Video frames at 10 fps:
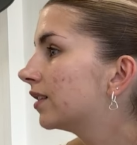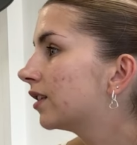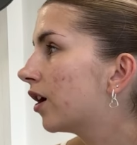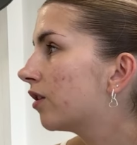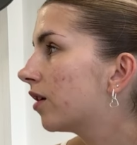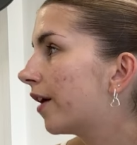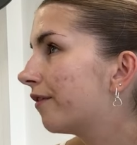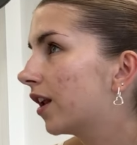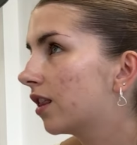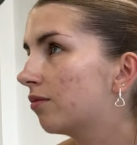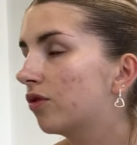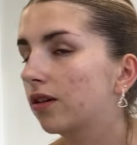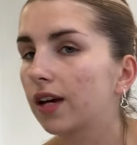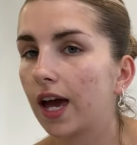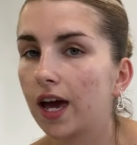So I feel like the more
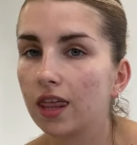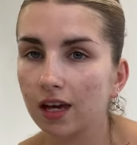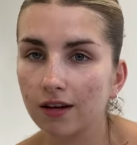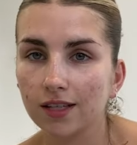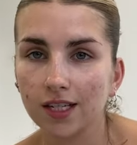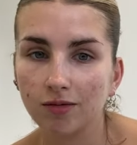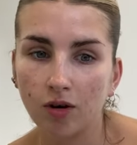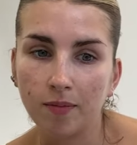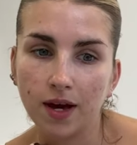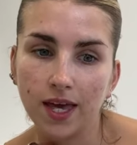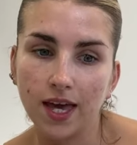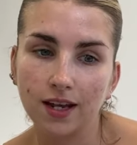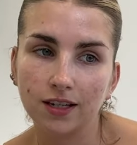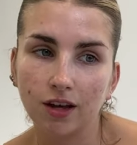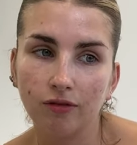care that goes into it on my
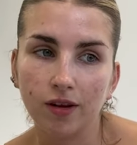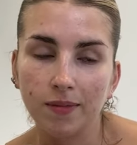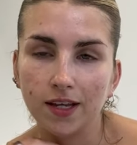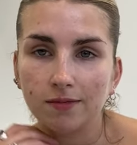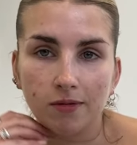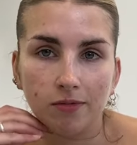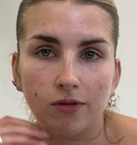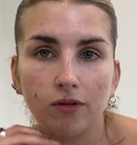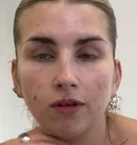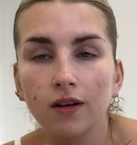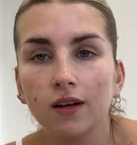end hopefully makes people